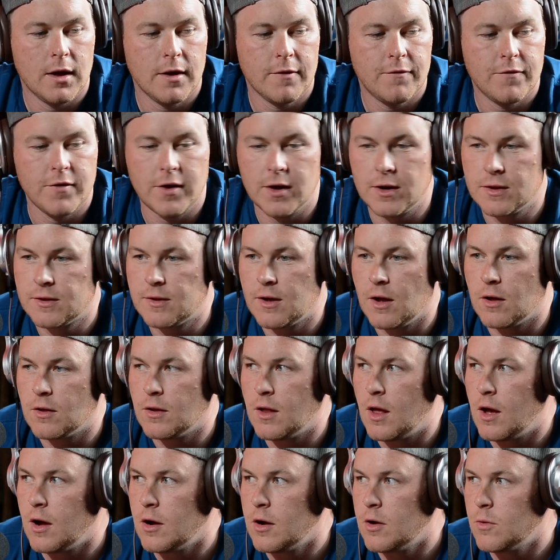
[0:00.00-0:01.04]
Vienna-style
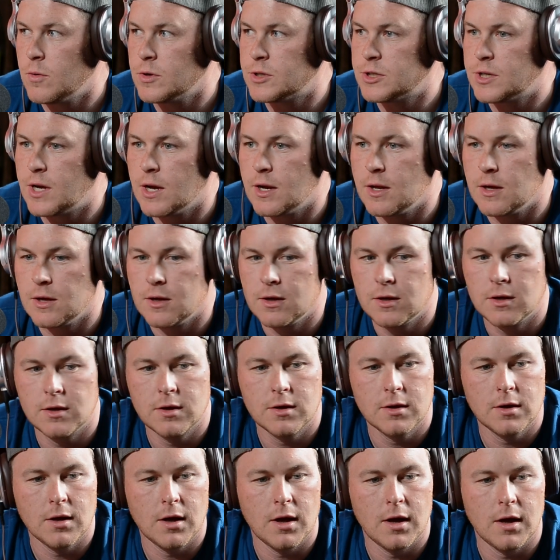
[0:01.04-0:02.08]
lager, which Kenny
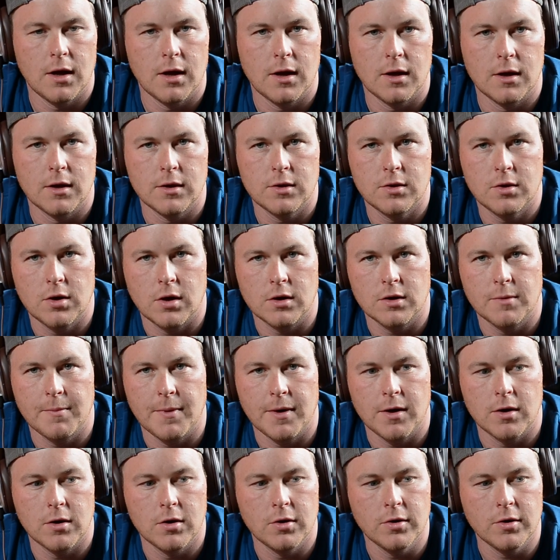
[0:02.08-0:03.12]
talked
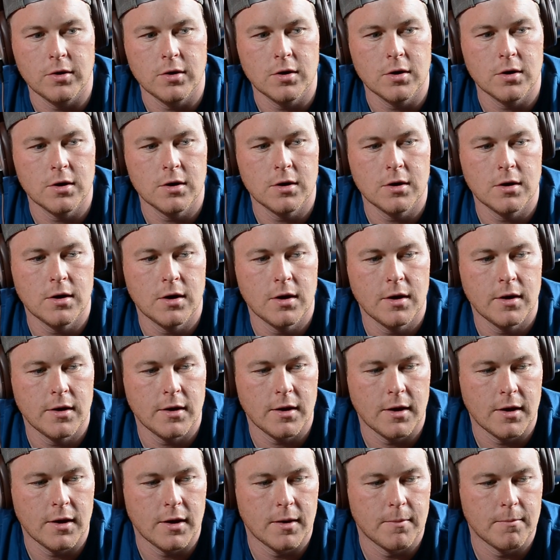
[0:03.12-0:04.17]
about earlier.
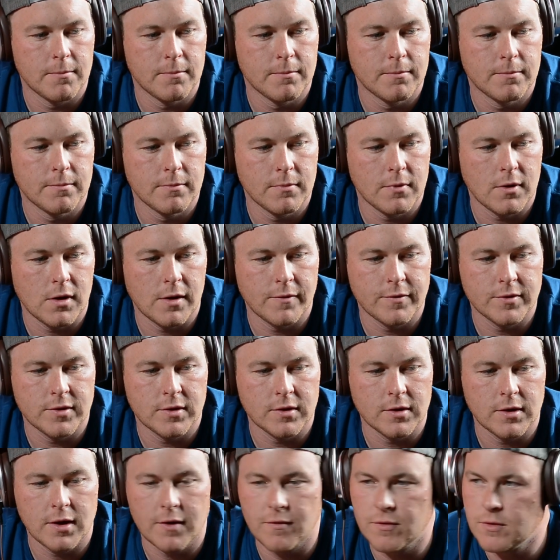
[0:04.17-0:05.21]

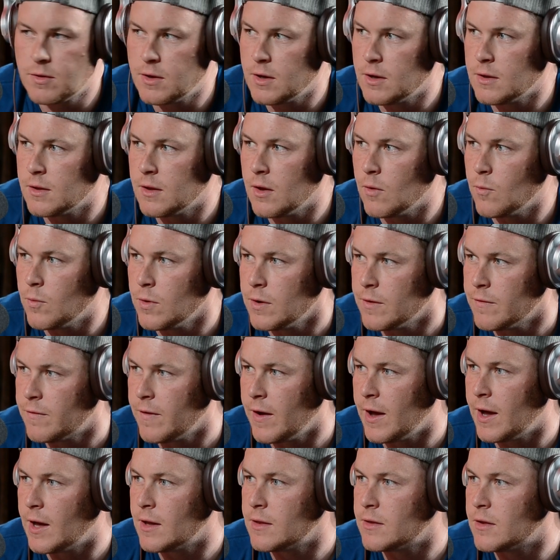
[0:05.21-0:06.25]
Obviously, everything that we've
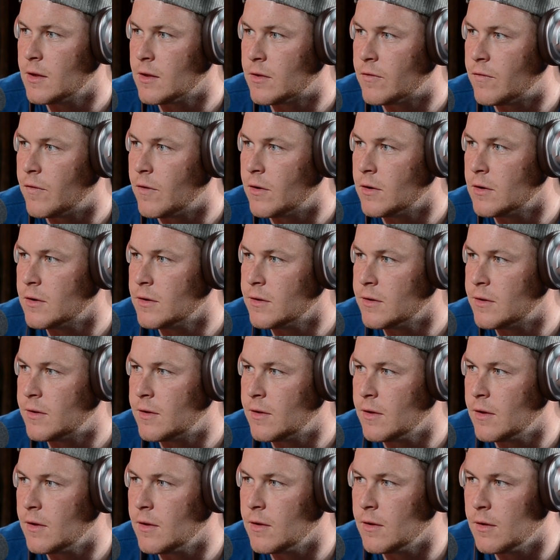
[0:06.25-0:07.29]
had thus far is
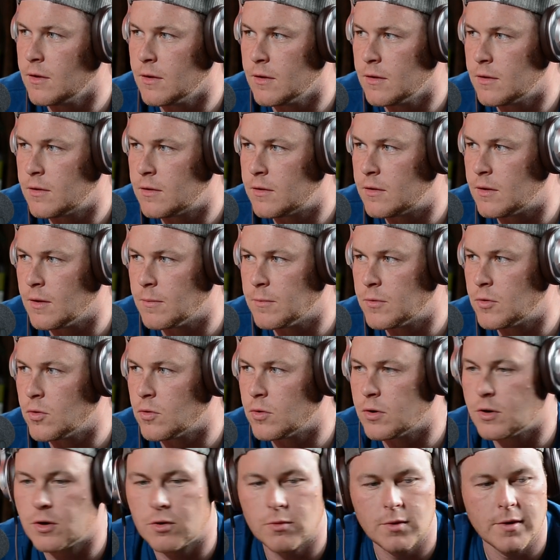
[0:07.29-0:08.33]
some sort
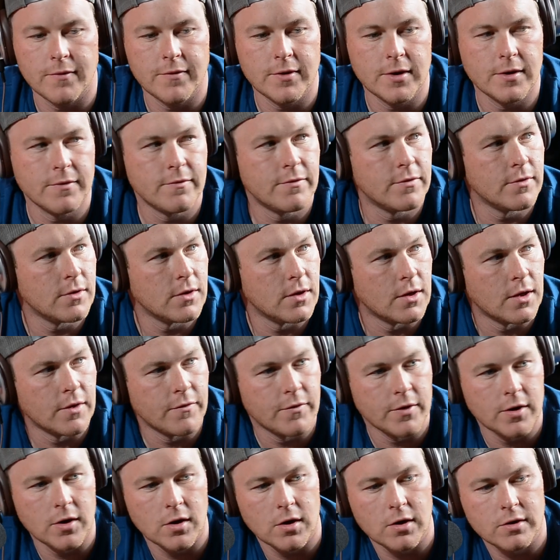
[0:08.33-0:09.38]
of derivative of
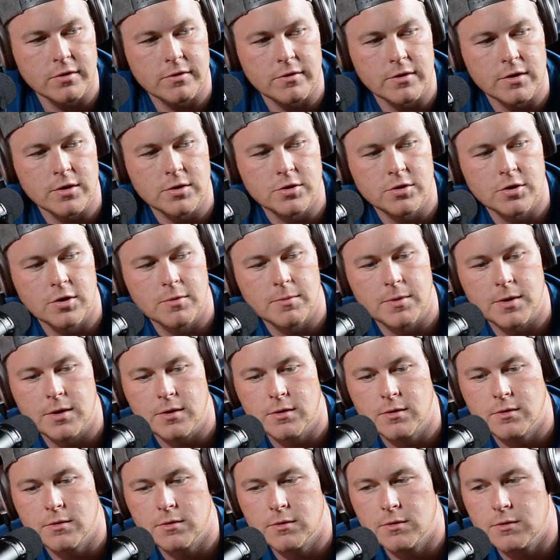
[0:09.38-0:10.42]
an Austrian, German,
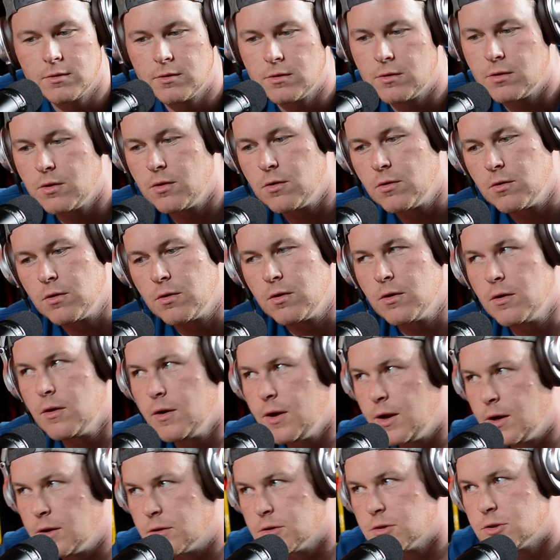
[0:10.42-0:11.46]
or
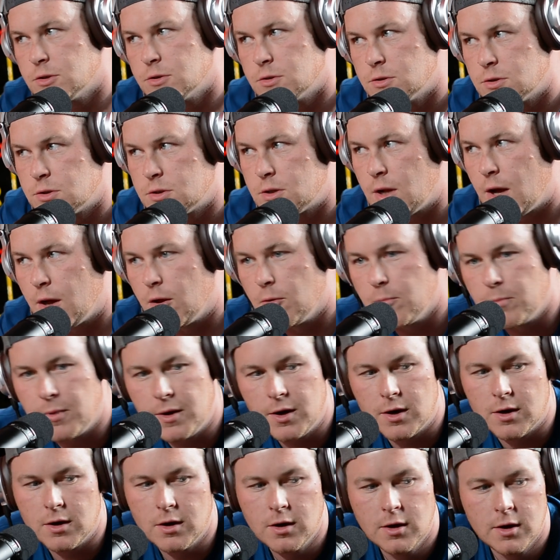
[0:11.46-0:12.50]
English-style
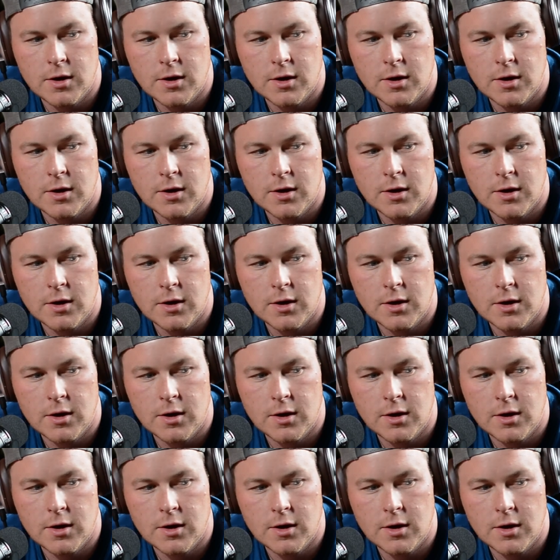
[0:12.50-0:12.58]
beer.